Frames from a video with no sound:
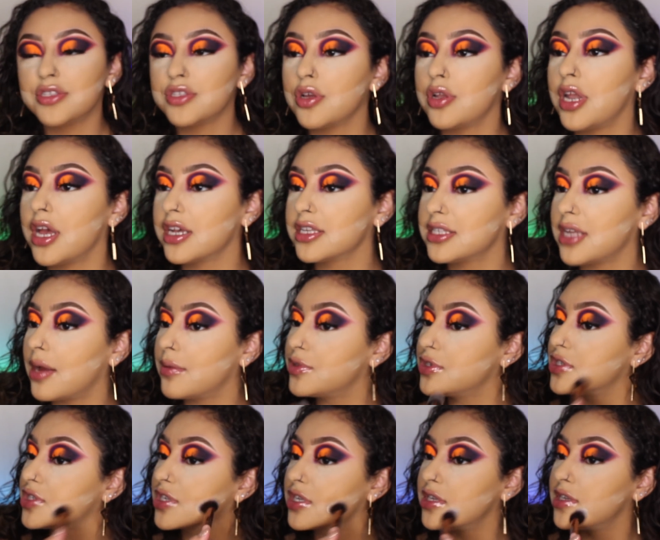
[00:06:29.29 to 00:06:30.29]
so next I'm
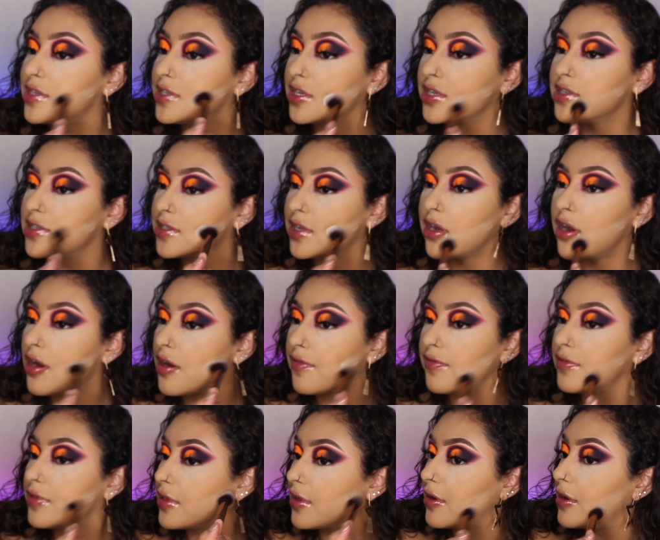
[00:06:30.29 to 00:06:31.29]
just gonna dust
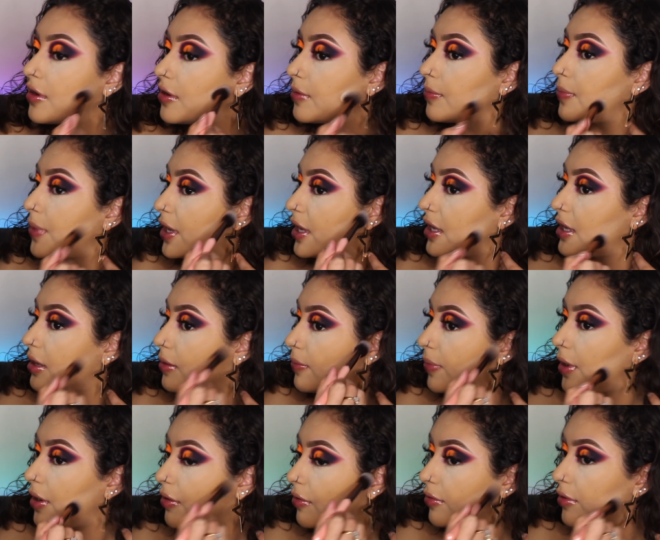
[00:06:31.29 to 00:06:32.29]
off the
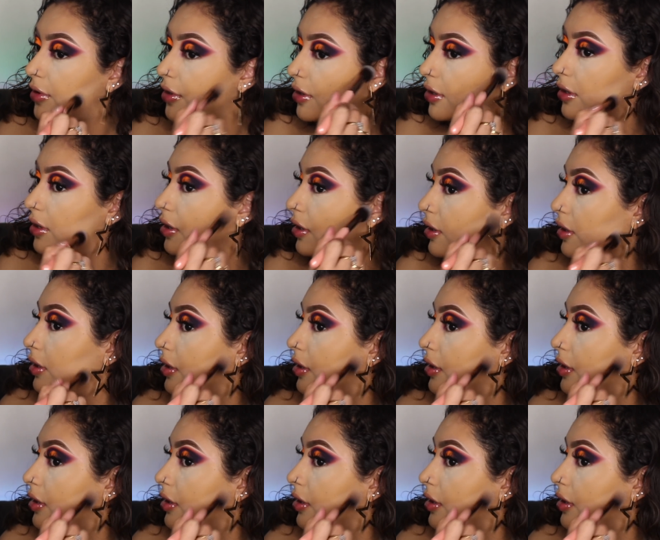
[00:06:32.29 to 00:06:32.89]
baking powder.